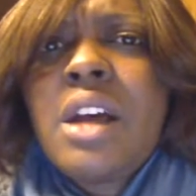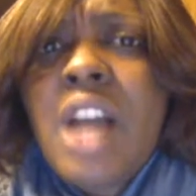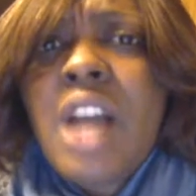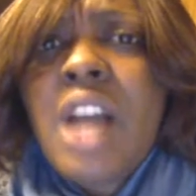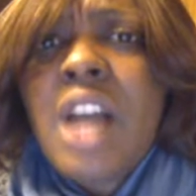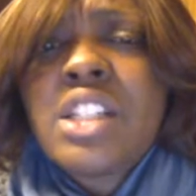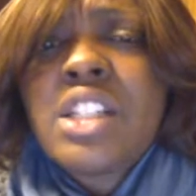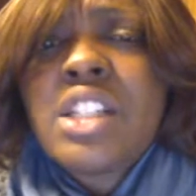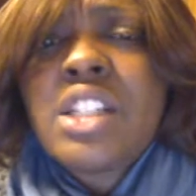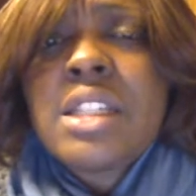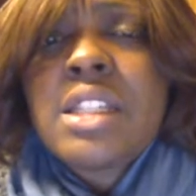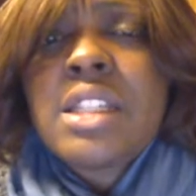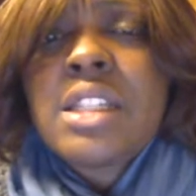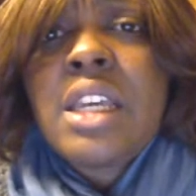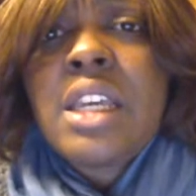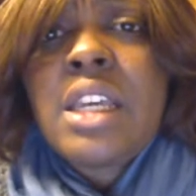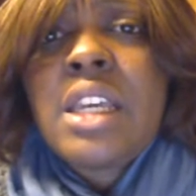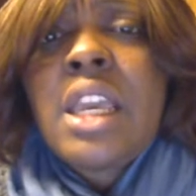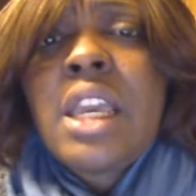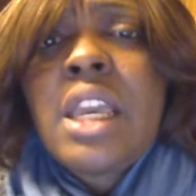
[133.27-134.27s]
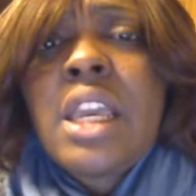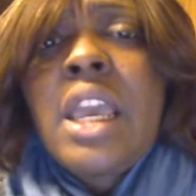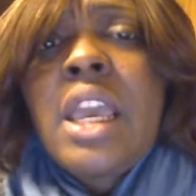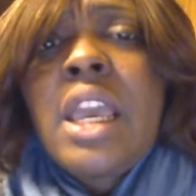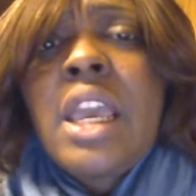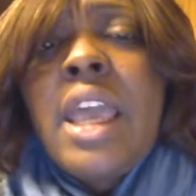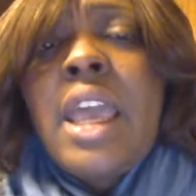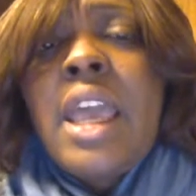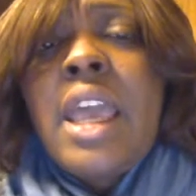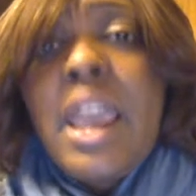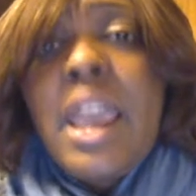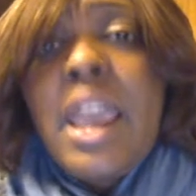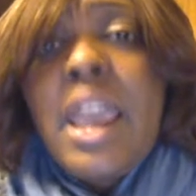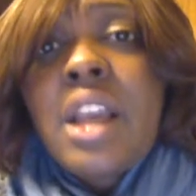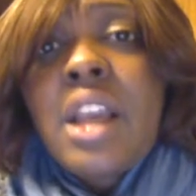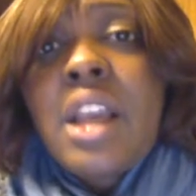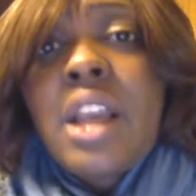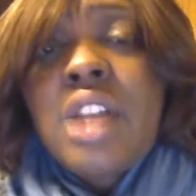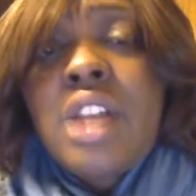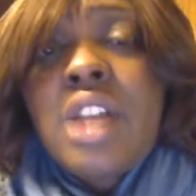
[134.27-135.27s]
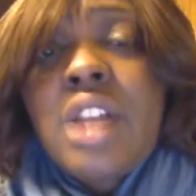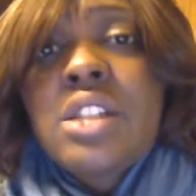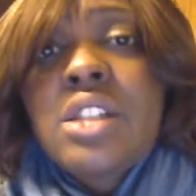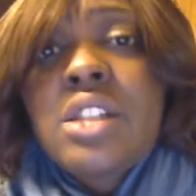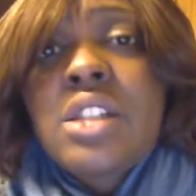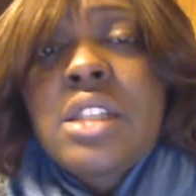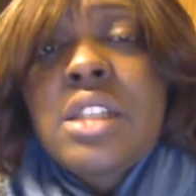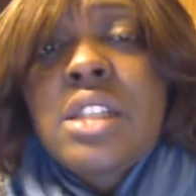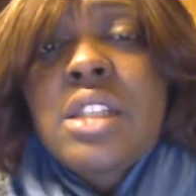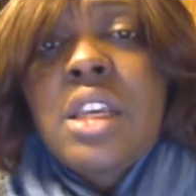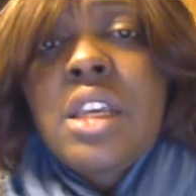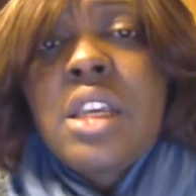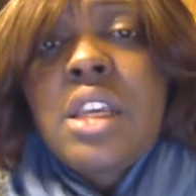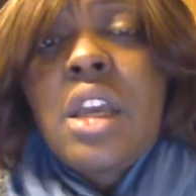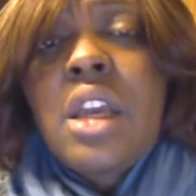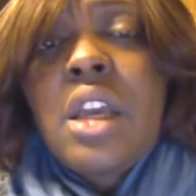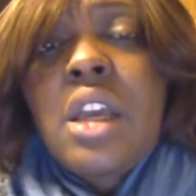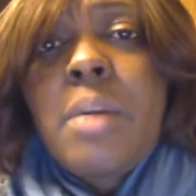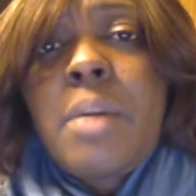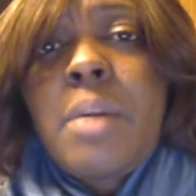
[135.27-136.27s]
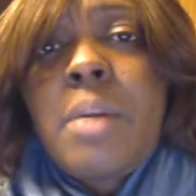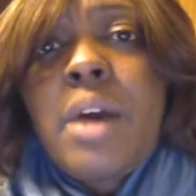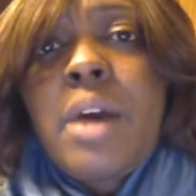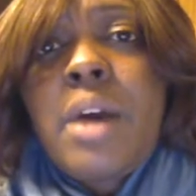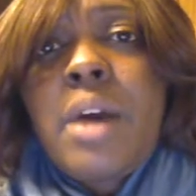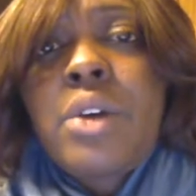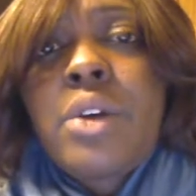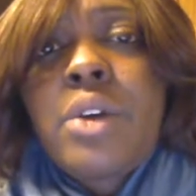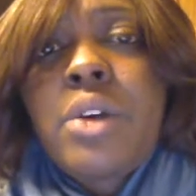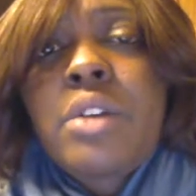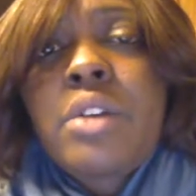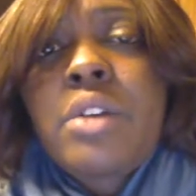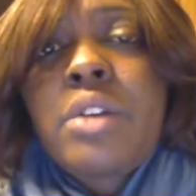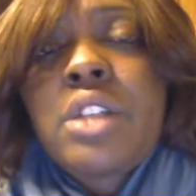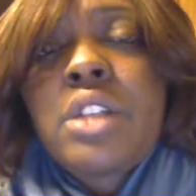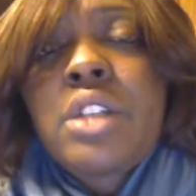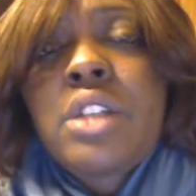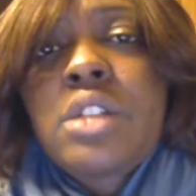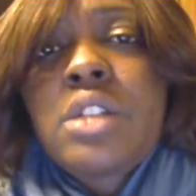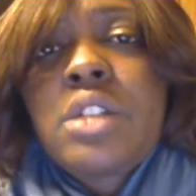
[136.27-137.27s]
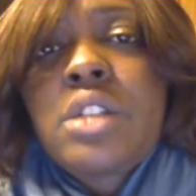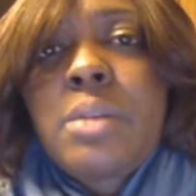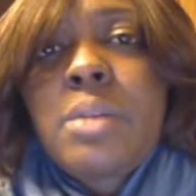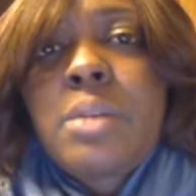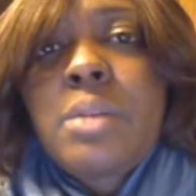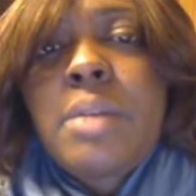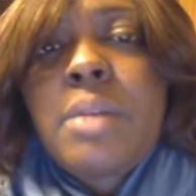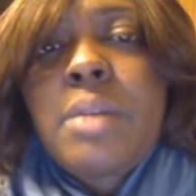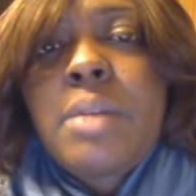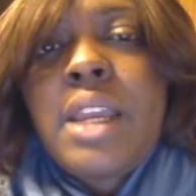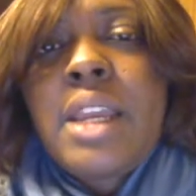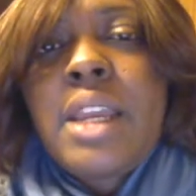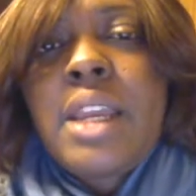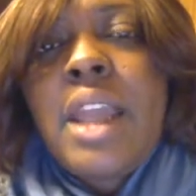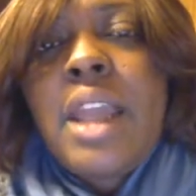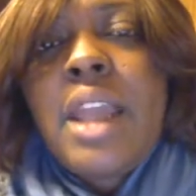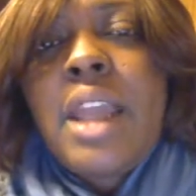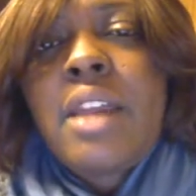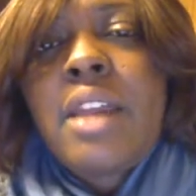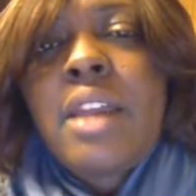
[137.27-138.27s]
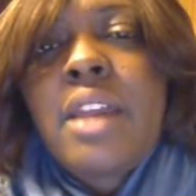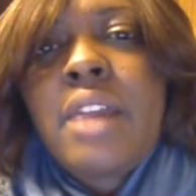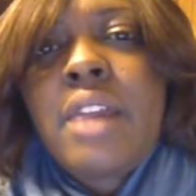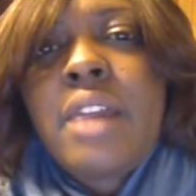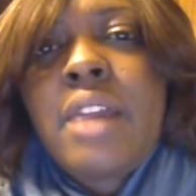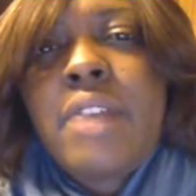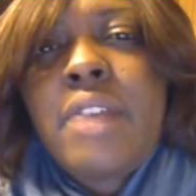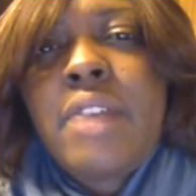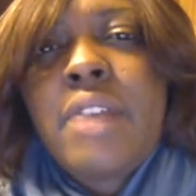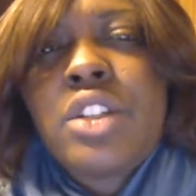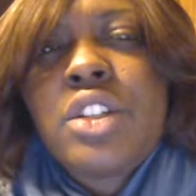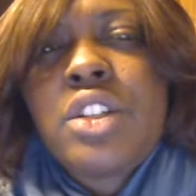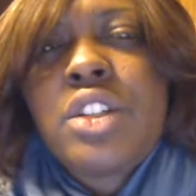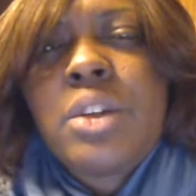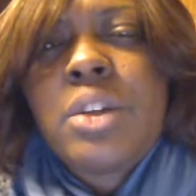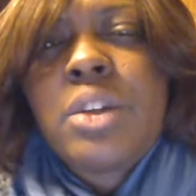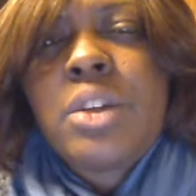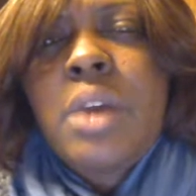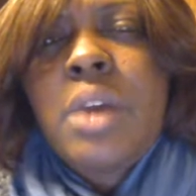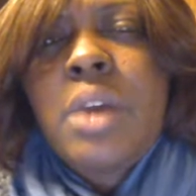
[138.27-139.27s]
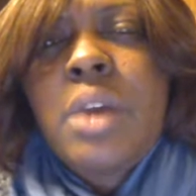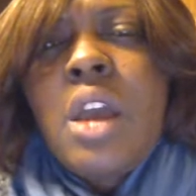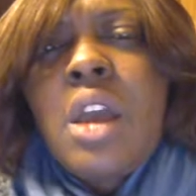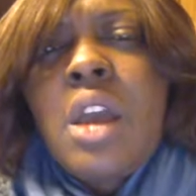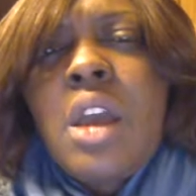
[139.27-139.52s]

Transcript: unconsciously and consciously about your relationship with money and how that affects you.